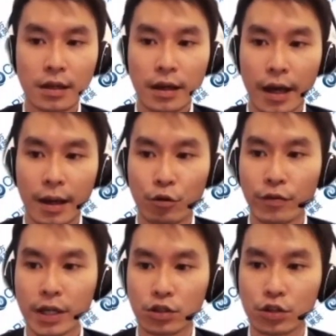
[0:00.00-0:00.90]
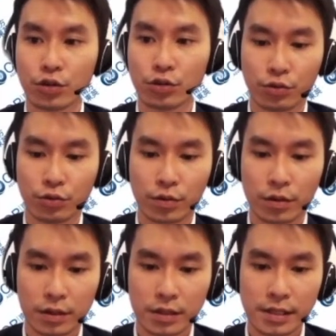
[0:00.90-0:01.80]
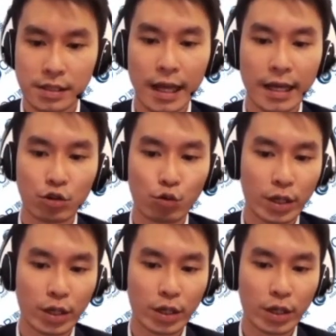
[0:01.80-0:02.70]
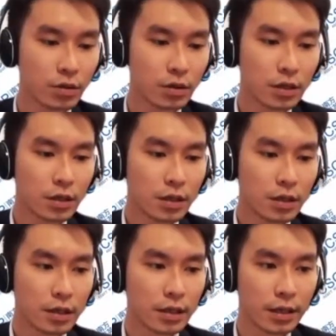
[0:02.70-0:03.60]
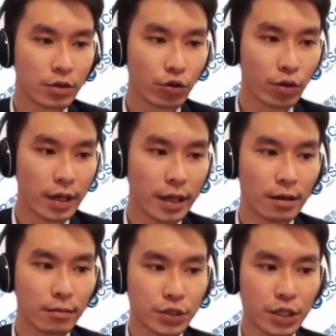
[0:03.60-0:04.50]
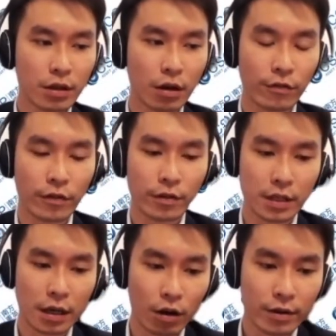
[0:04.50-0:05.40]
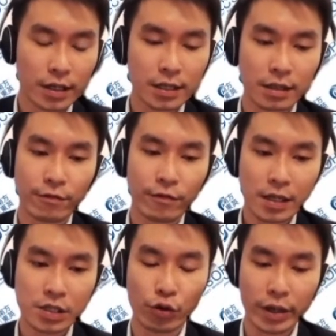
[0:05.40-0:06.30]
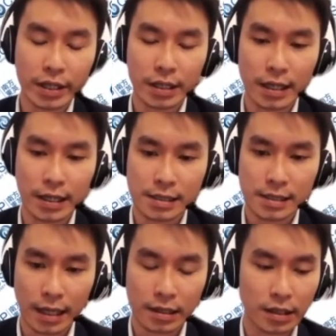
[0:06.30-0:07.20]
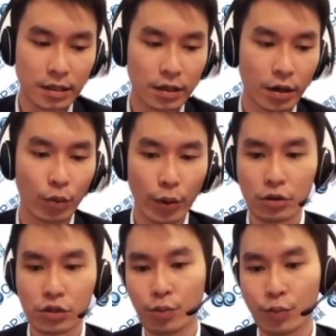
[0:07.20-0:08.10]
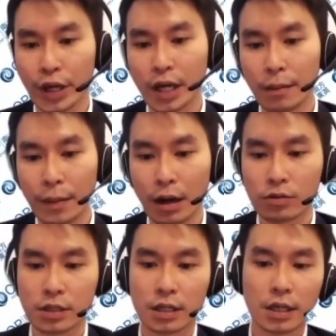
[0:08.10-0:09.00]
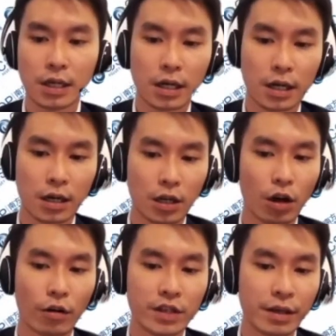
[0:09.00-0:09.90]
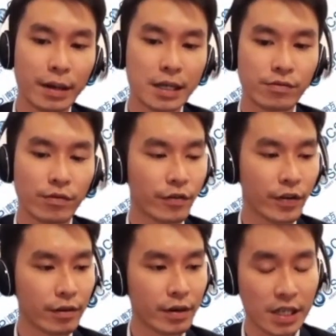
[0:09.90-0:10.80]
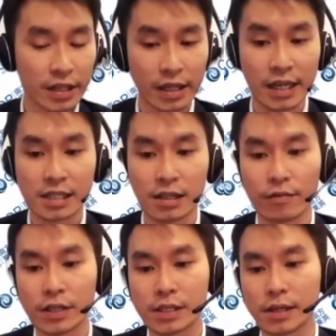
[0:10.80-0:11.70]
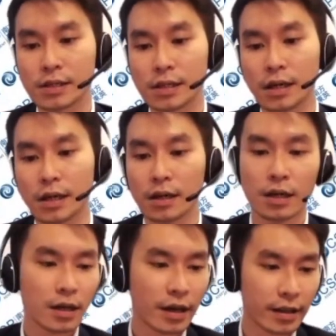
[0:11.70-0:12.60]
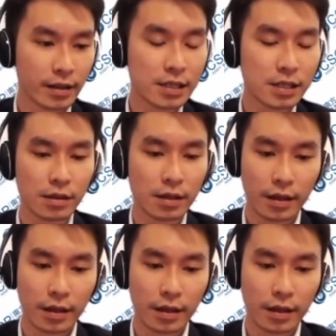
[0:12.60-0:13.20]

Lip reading: And moving to slide 22. The group adoption of, or rather the fast-growing internet sector will also bring about a lot of demands for various internet services. And these